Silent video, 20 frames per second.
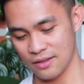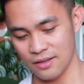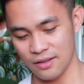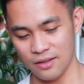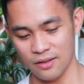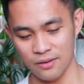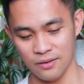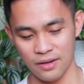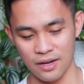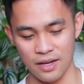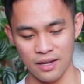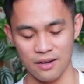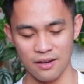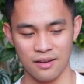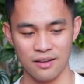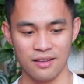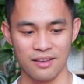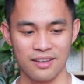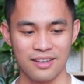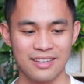All
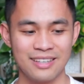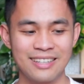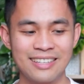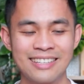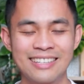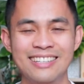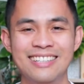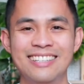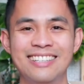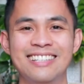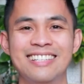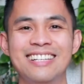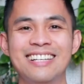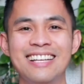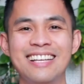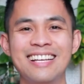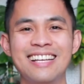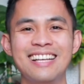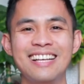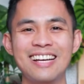
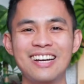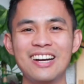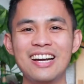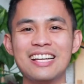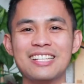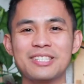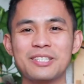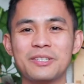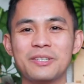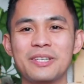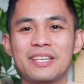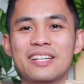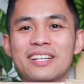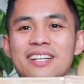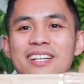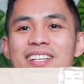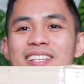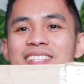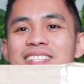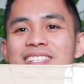right, so here it
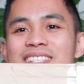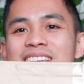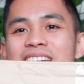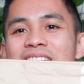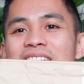is.